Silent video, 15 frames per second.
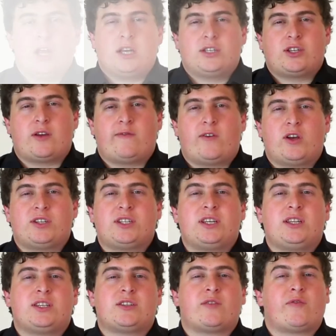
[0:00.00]
So firstly,
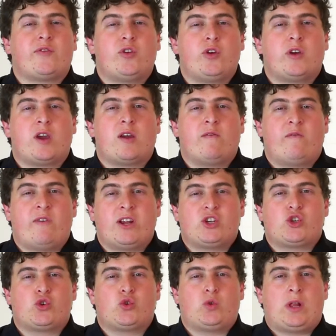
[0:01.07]
there's a few
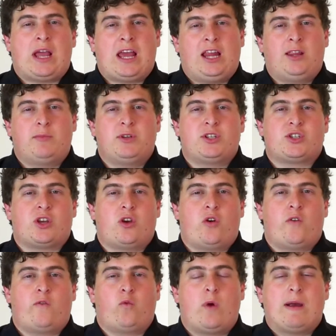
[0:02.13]
conventional elements
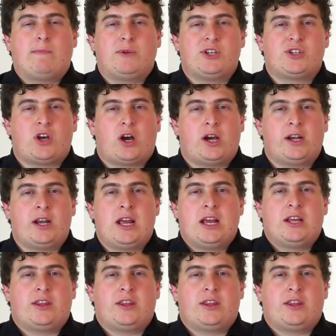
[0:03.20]
of web design